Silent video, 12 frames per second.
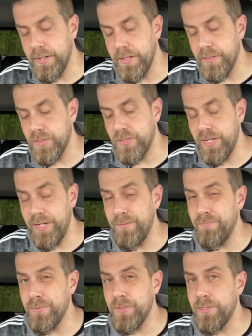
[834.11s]
it
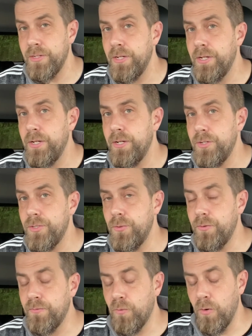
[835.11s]
seems to
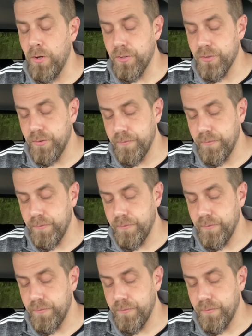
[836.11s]
have worked.